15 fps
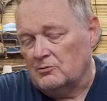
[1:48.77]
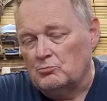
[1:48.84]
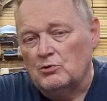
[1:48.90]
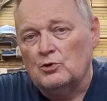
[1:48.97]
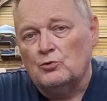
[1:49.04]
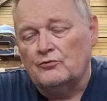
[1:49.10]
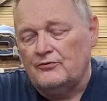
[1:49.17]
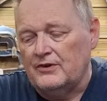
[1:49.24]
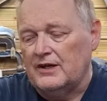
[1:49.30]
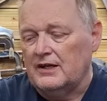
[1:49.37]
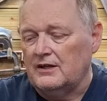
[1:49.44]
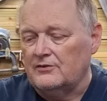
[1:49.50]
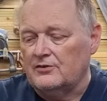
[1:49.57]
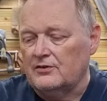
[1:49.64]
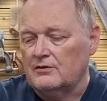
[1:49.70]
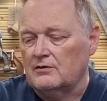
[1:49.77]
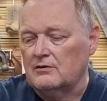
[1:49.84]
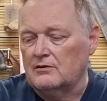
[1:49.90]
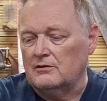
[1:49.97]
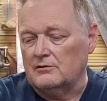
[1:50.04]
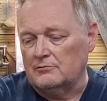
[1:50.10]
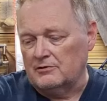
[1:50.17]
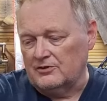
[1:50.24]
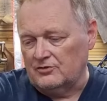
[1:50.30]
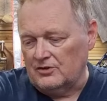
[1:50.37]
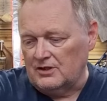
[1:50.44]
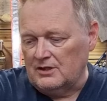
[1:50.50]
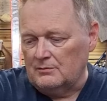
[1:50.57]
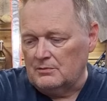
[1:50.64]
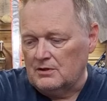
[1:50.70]
will fit the
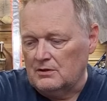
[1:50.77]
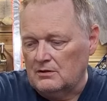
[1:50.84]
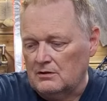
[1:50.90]
regime,